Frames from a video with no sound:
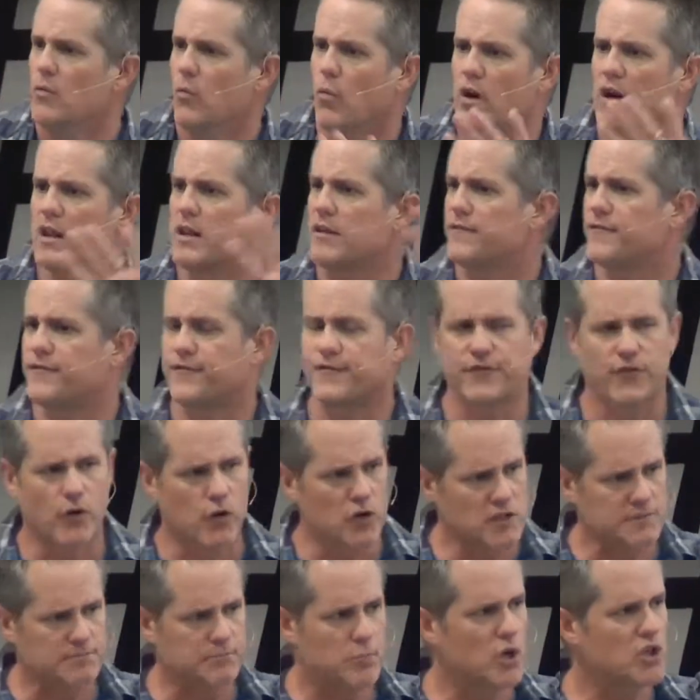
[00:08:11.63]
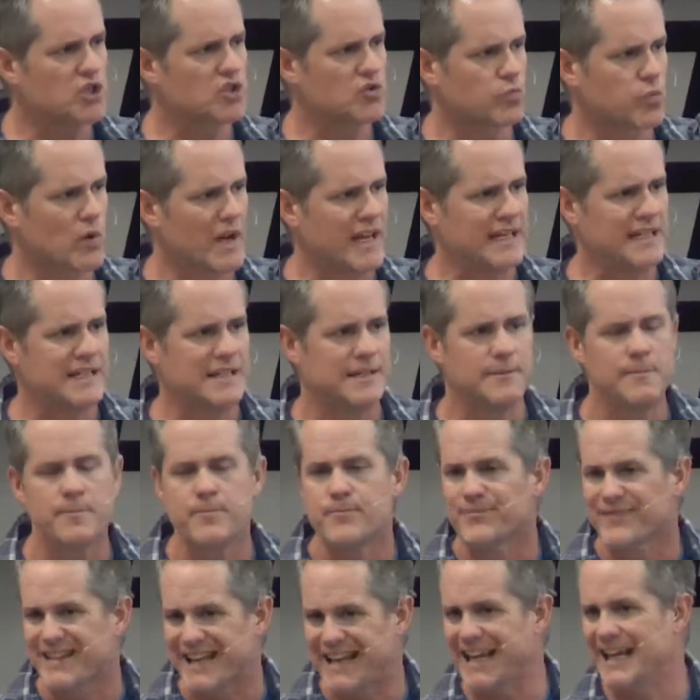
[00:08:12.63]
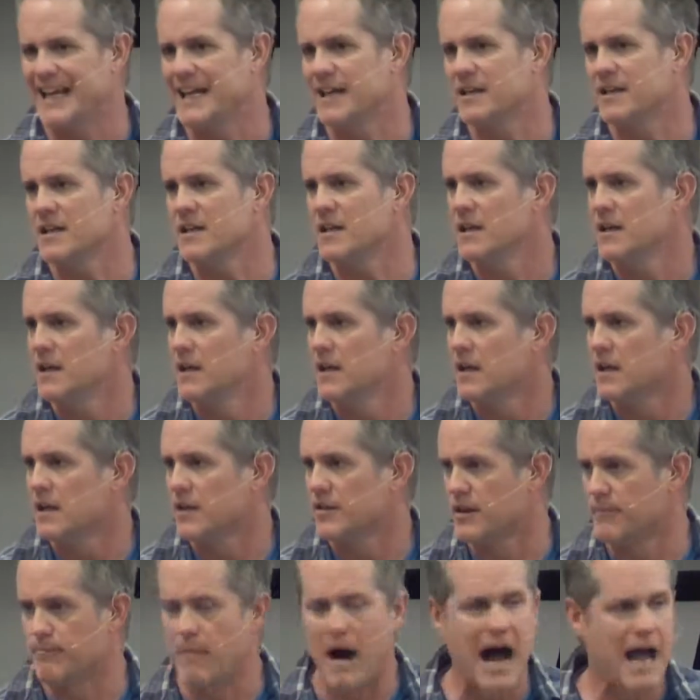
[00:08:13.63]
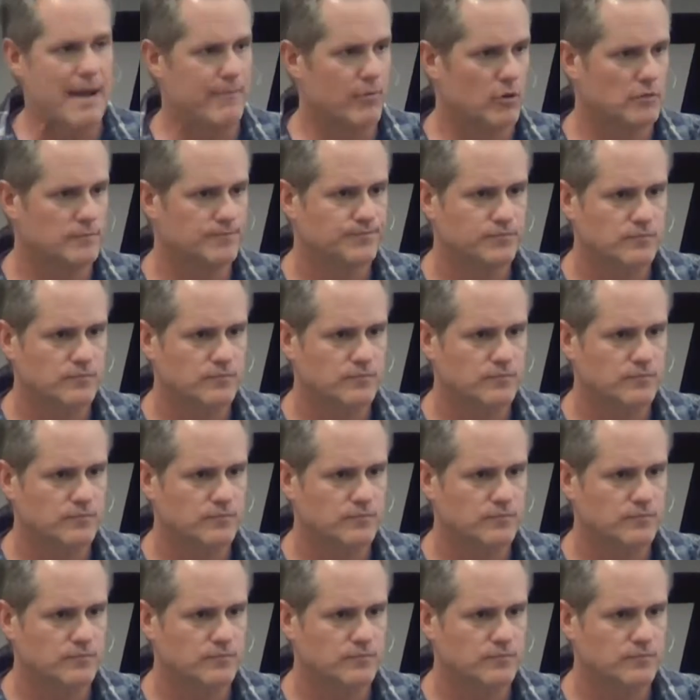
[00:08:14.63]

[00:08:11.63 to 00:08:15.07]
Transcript: One of the first books written in the Bible.